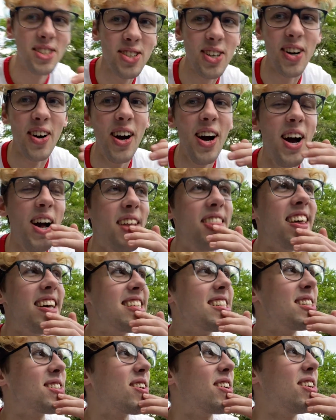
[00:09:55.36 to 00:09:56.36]
true. This
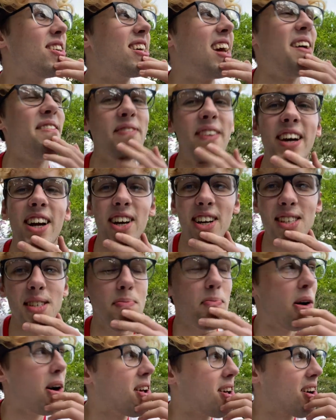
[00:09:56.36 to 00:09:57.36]
is what you get for being a small